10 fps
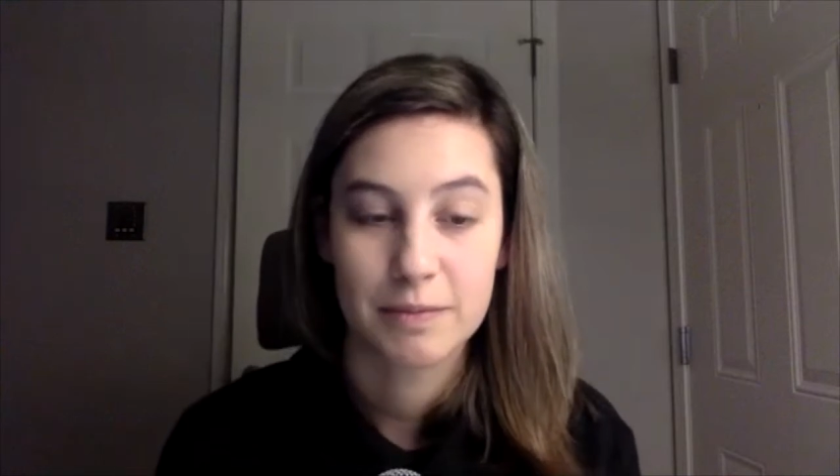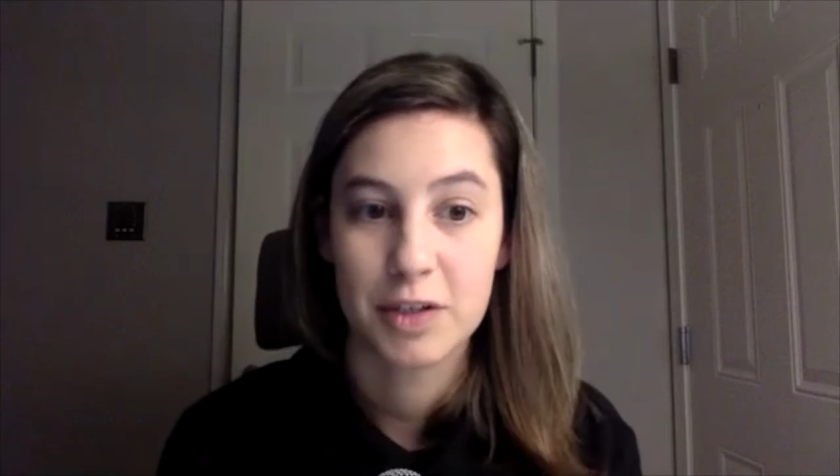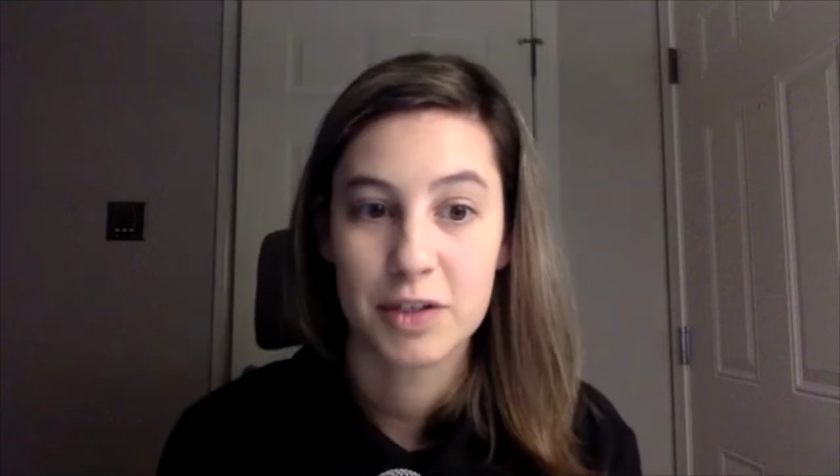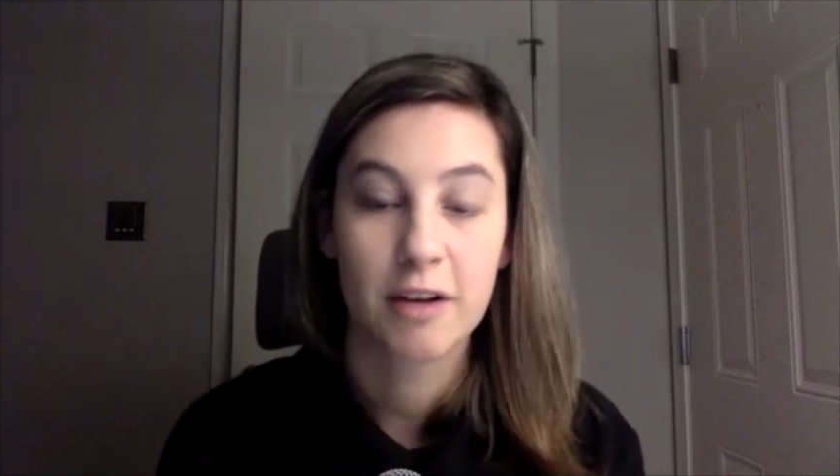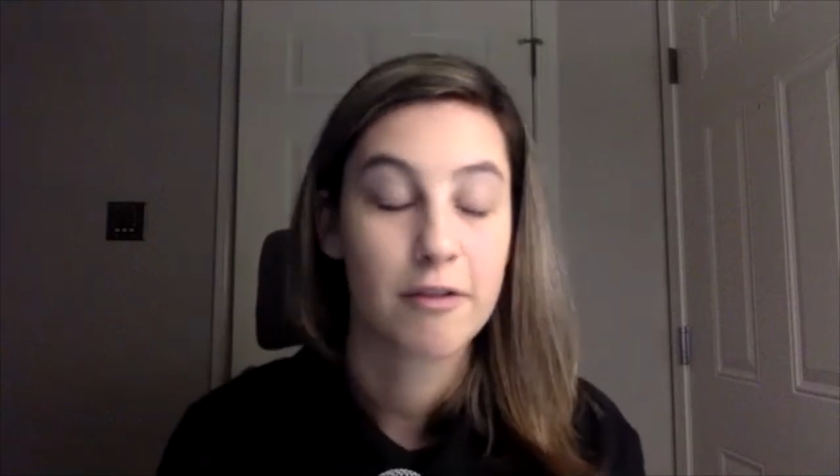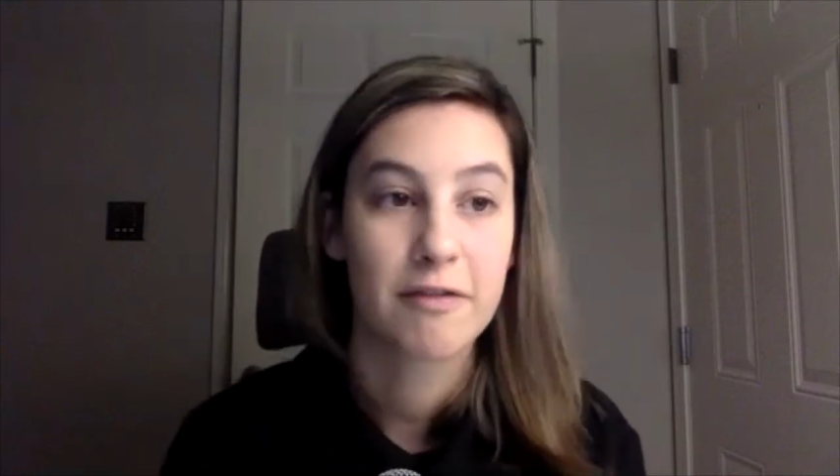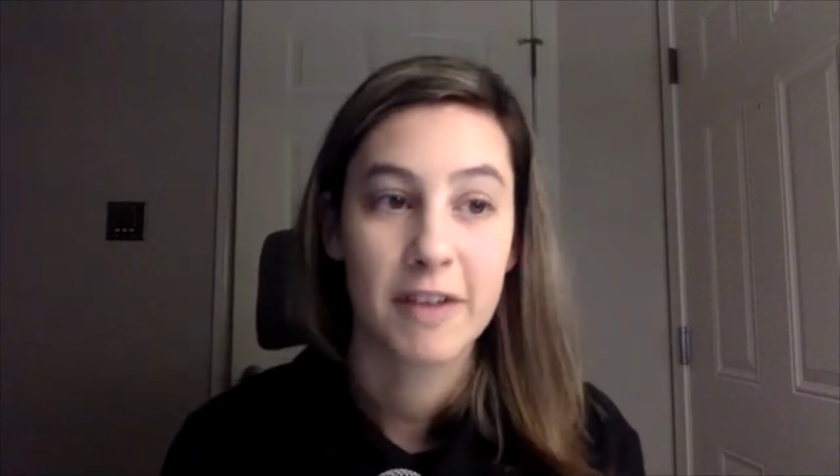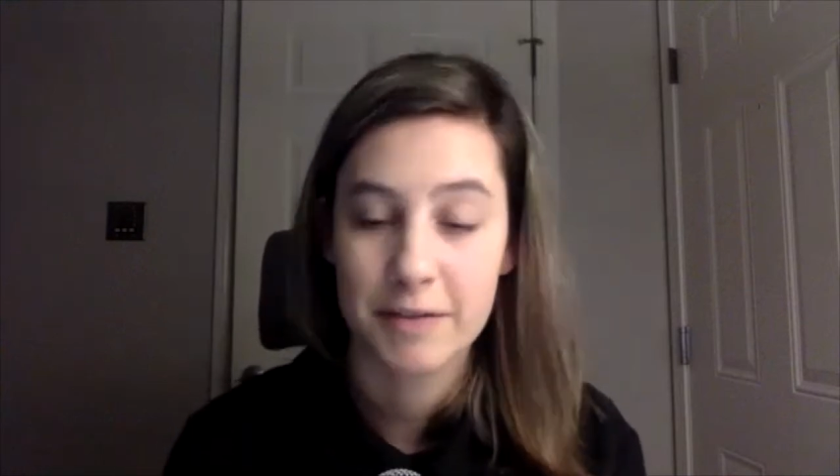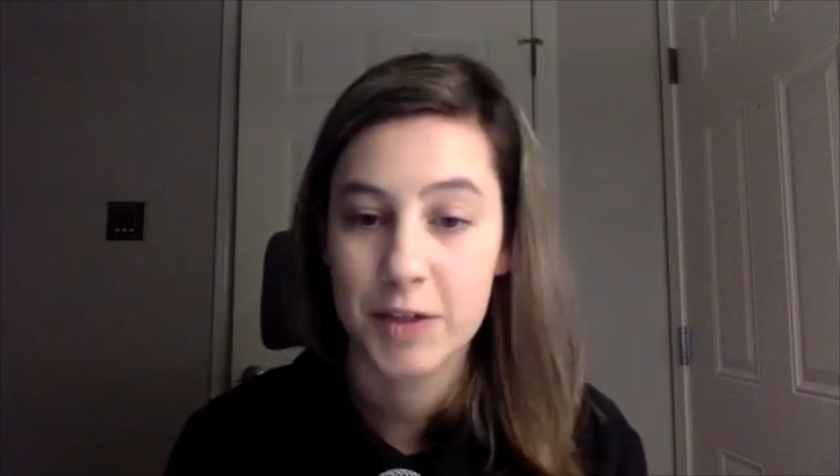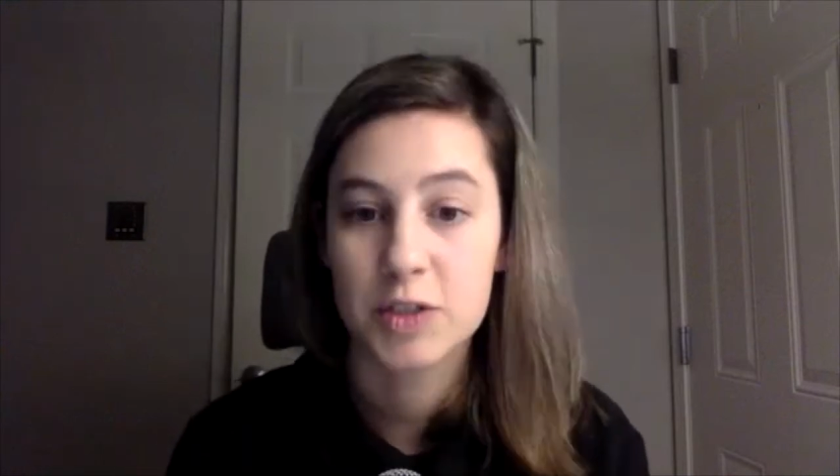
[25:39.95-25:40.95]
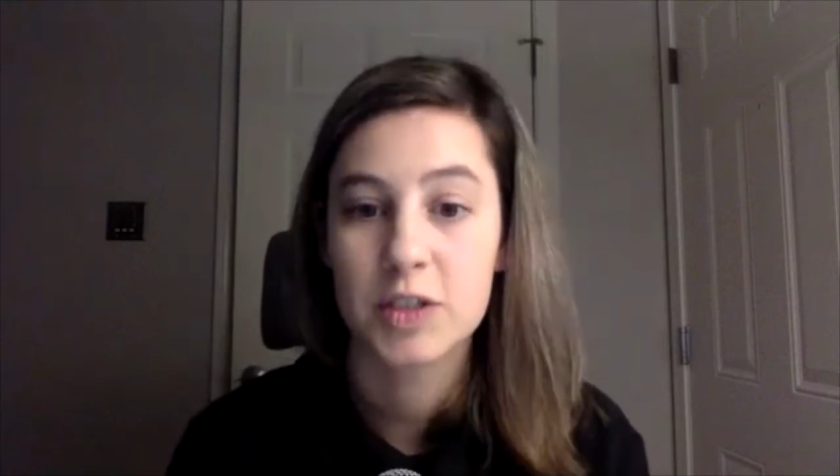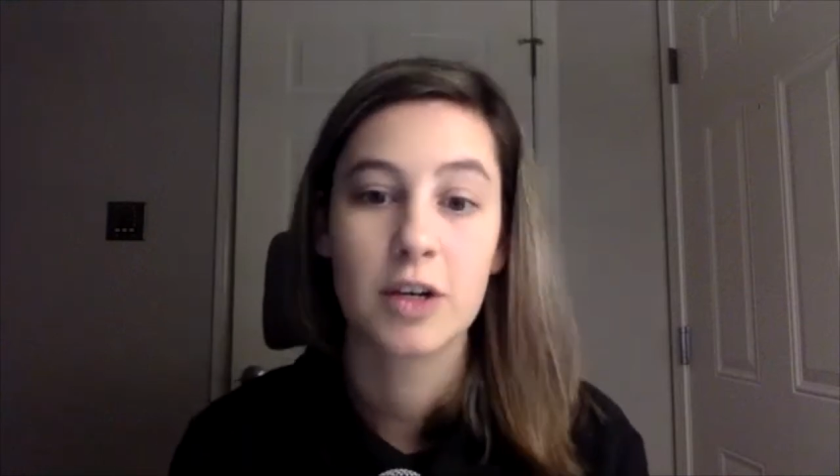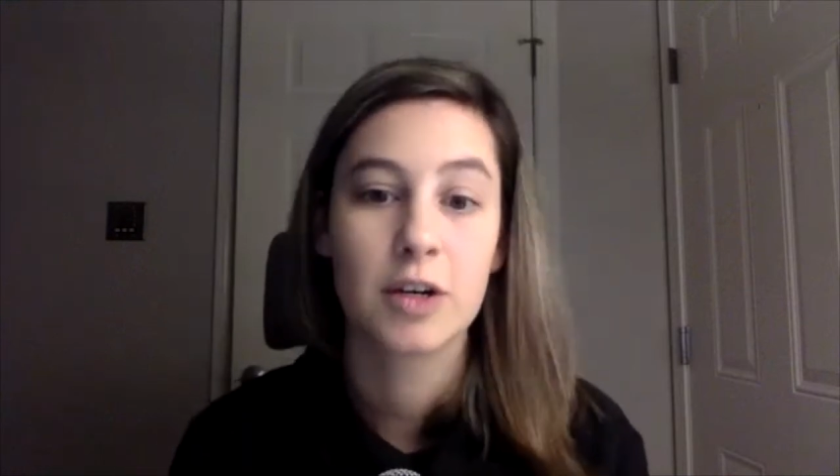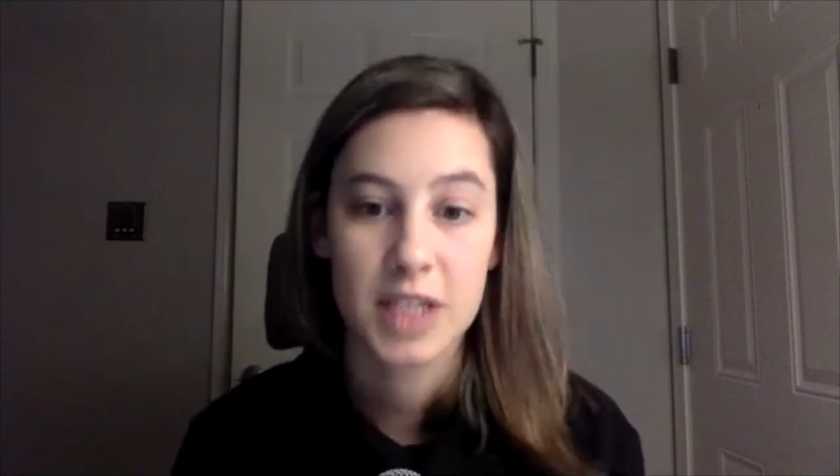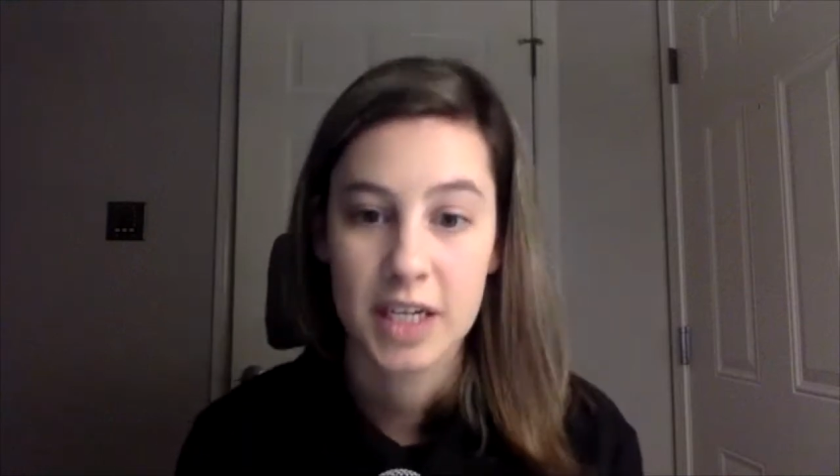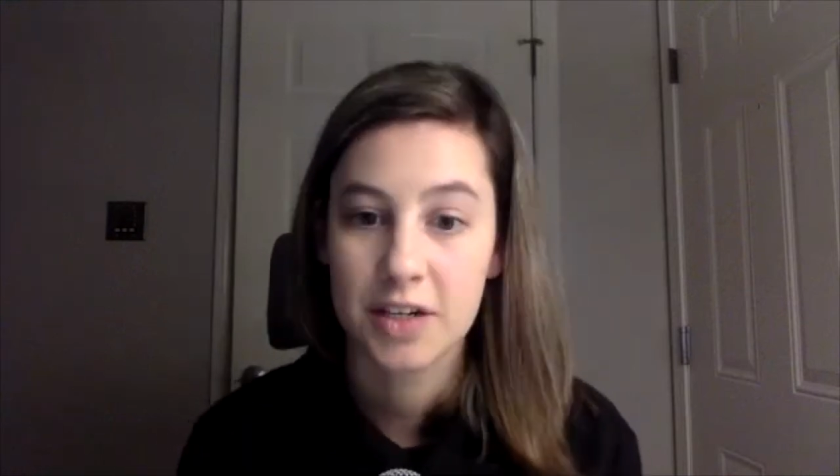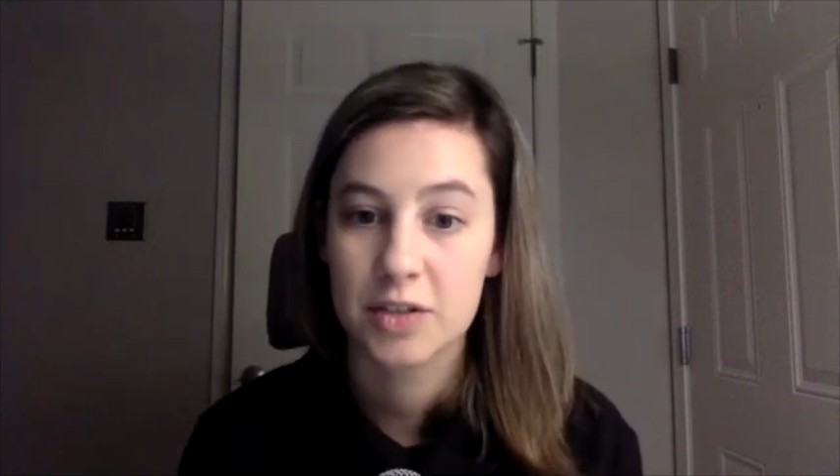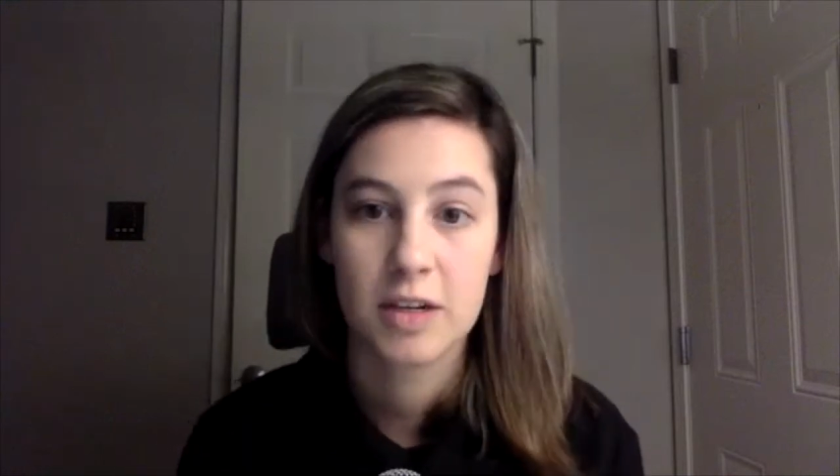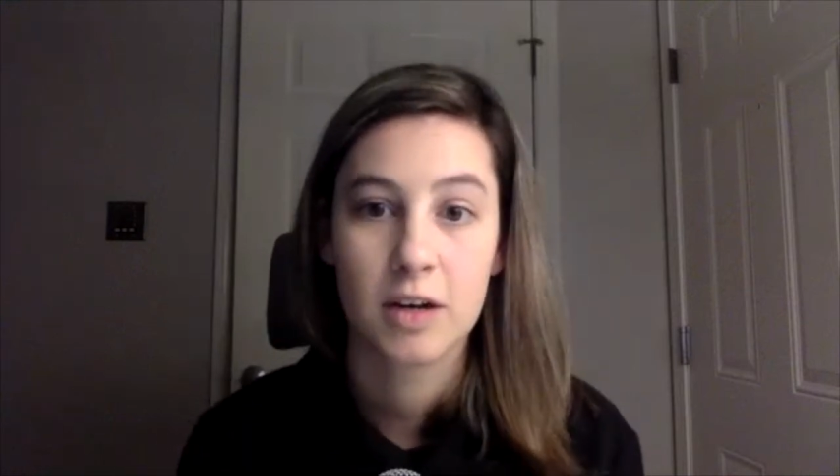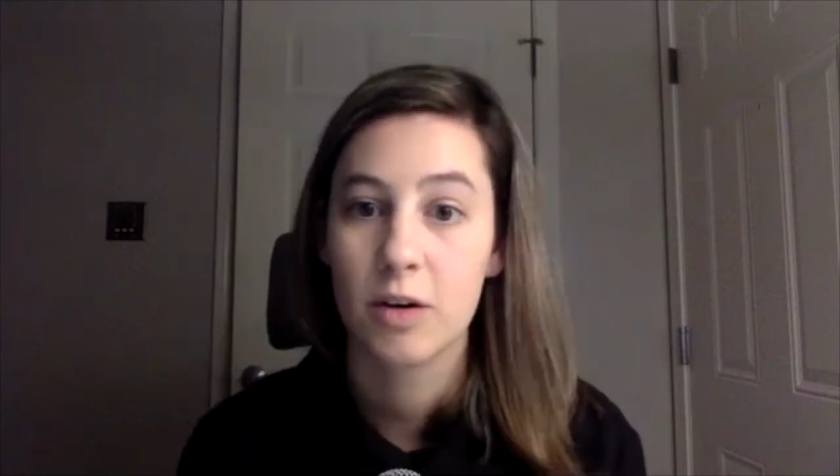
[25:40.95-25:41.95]
yourself 5 years ago, 10
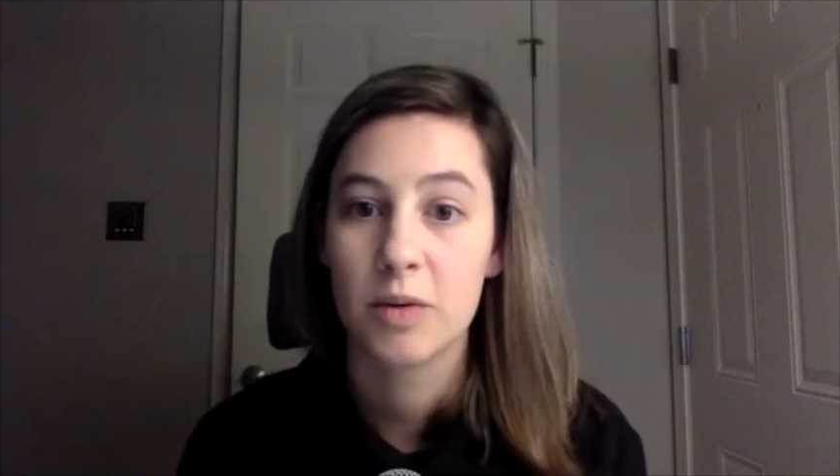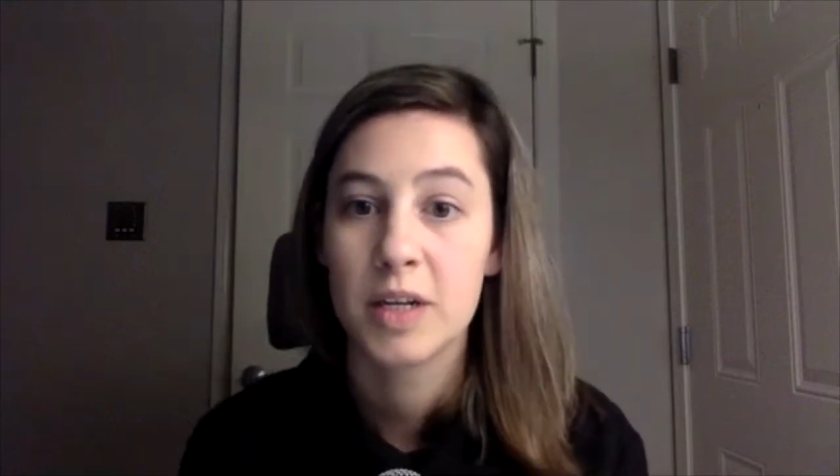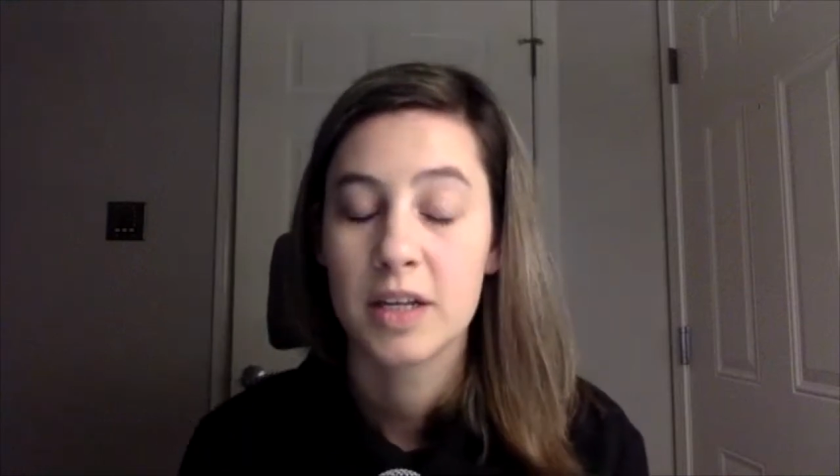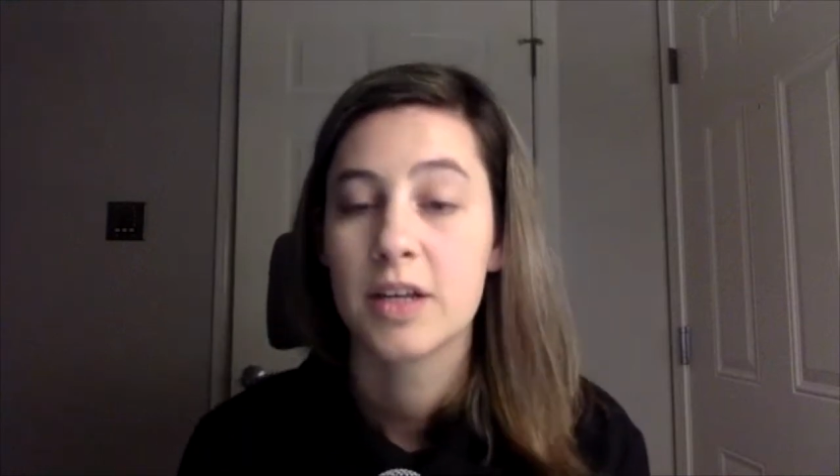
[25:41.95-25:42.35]
years ago,